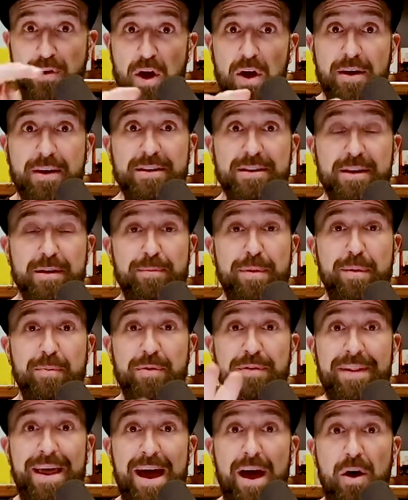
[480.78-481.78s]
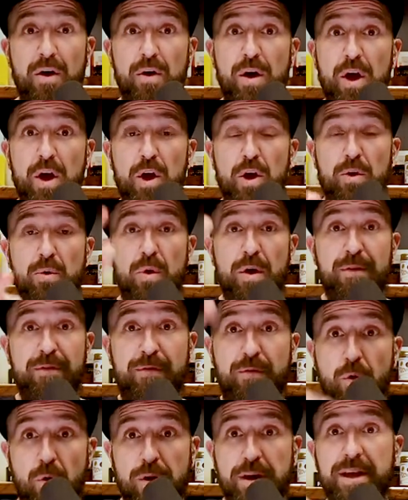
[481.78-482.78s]
talking to the people now who are
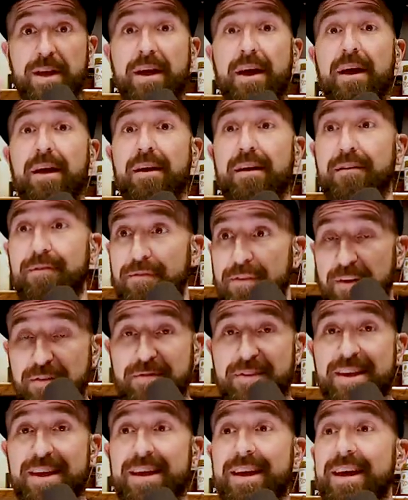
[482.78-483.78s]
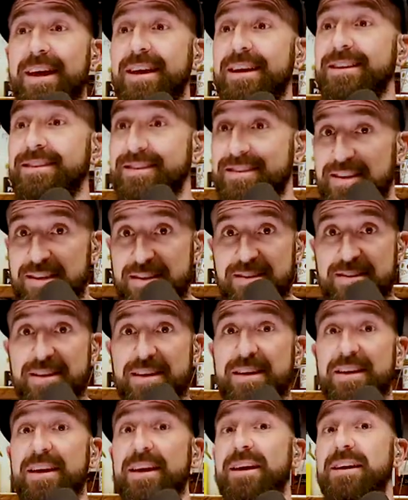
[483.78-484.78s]
40, 50,
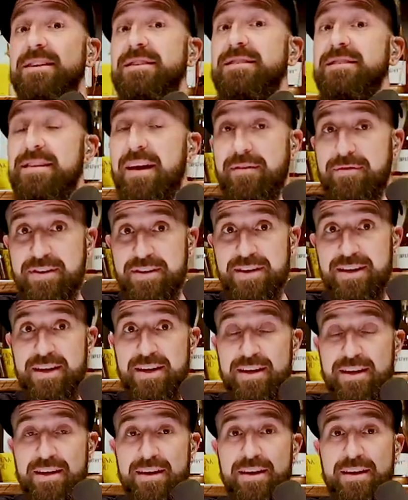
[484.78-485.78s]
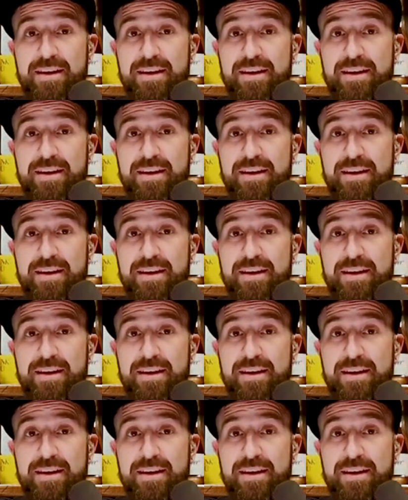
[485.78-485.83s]
60, 70.